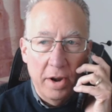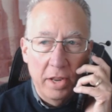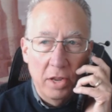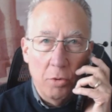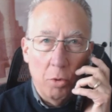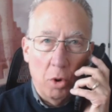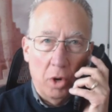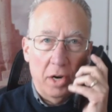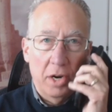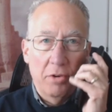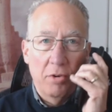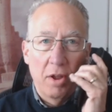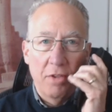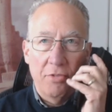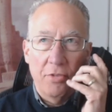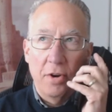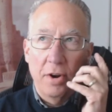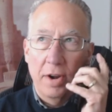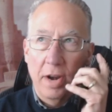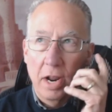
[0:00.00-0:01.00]
already. You work in a
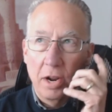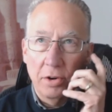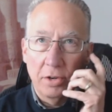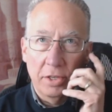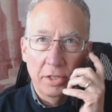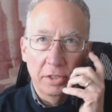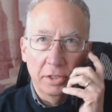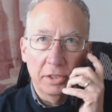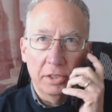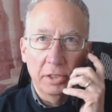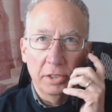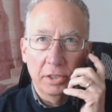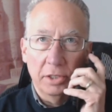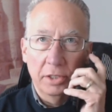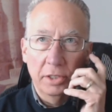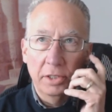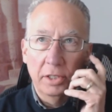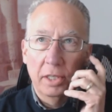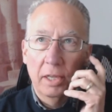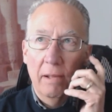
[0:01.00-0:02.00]
restaurant now. Good, good,
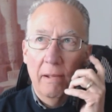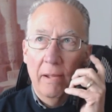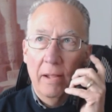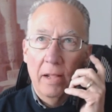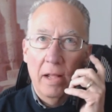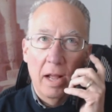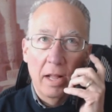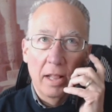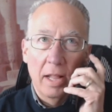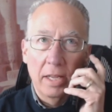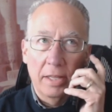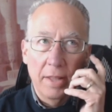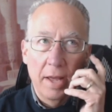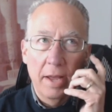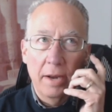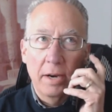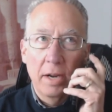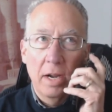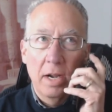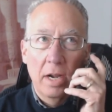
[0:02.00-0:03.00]
good. I like
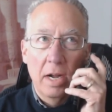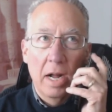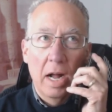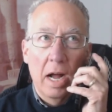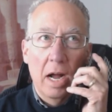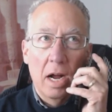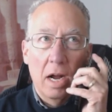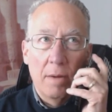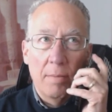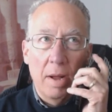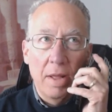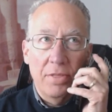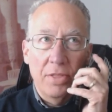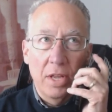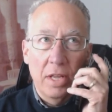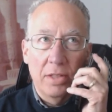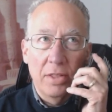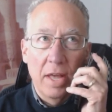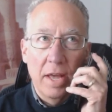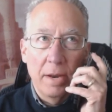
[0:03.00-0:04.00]
that. Um, I
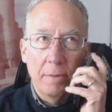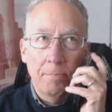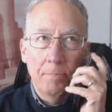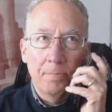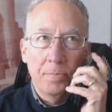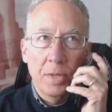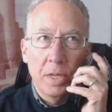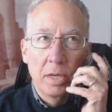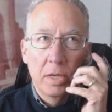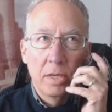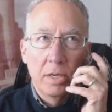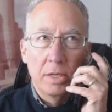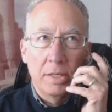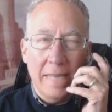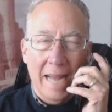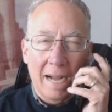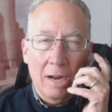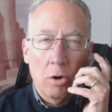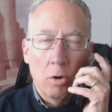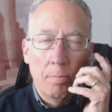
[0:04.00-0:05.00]
think that
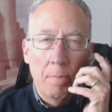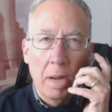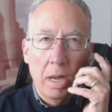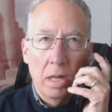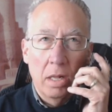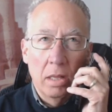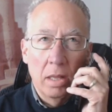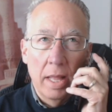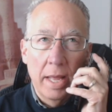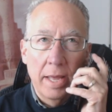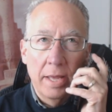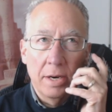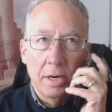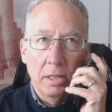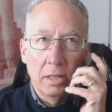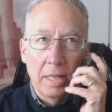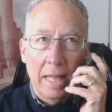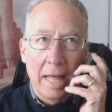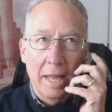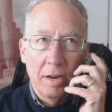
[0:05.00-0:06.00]
Taco Bell and
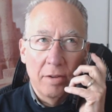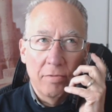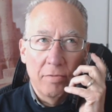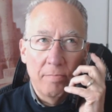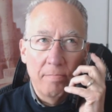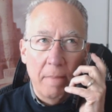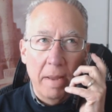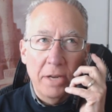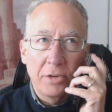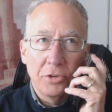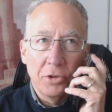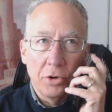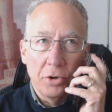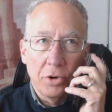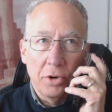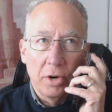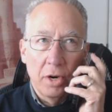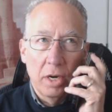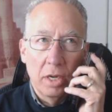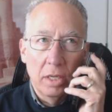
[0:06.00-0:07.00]
a lot of
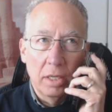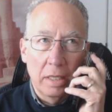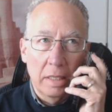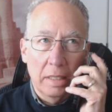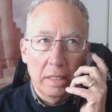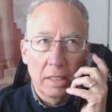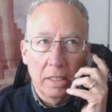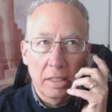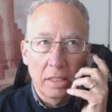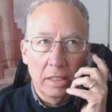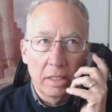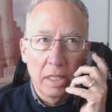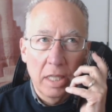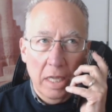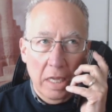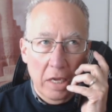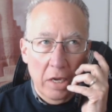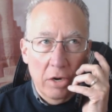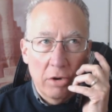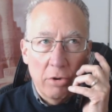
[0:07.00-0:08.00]
major uh,
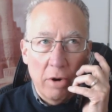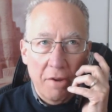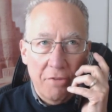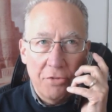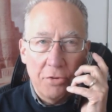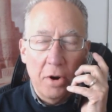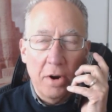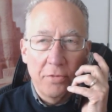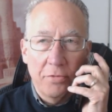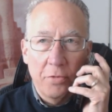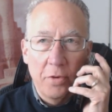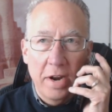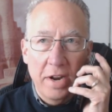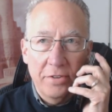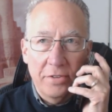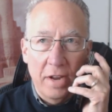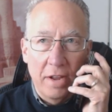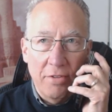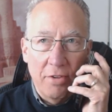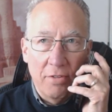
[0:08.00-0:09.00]
restaurant
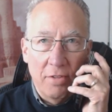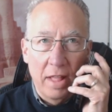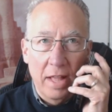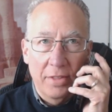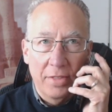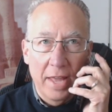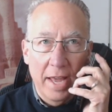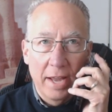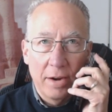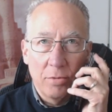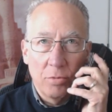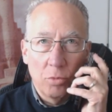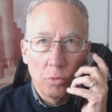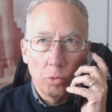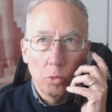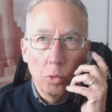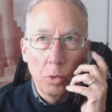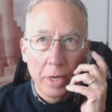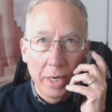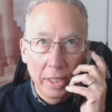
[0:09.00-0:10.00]
franchises like that
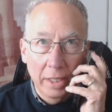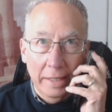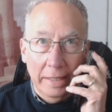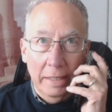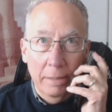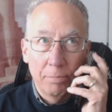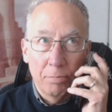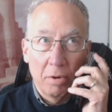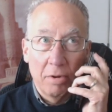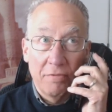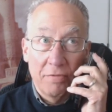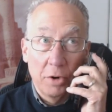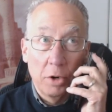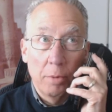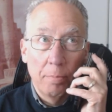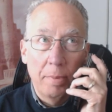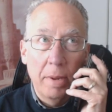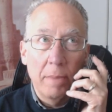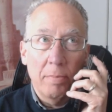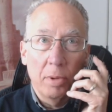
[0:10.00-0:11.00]
really
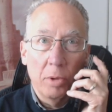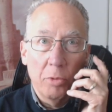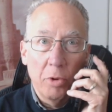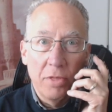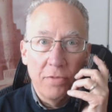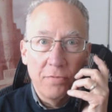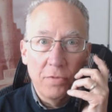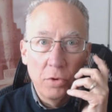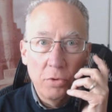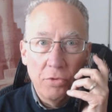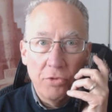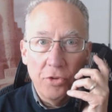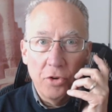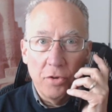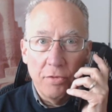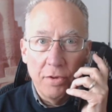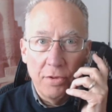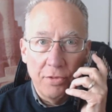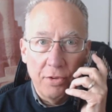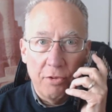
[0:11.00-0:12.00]
prefer people with food
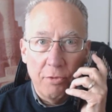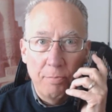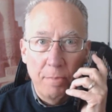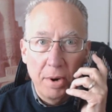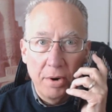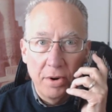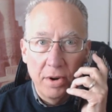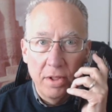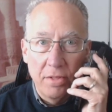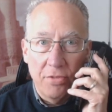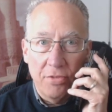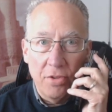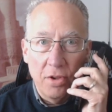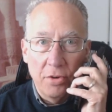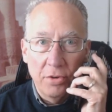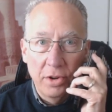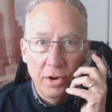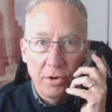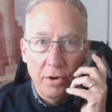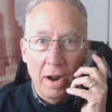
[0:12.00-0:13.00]
service experience.
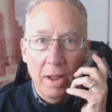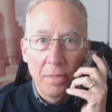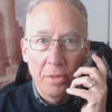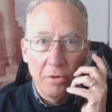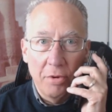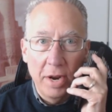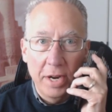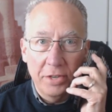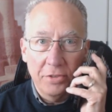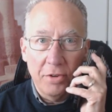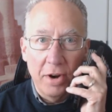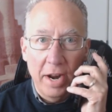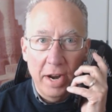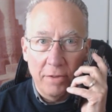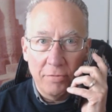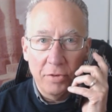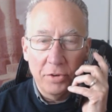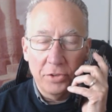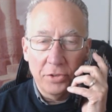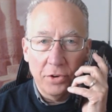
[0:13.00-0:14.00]
So you're on the right
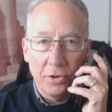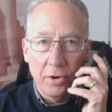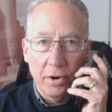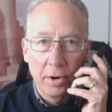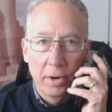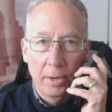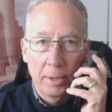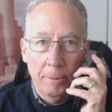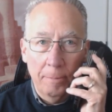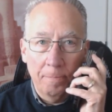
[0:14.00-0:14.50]
track for sure.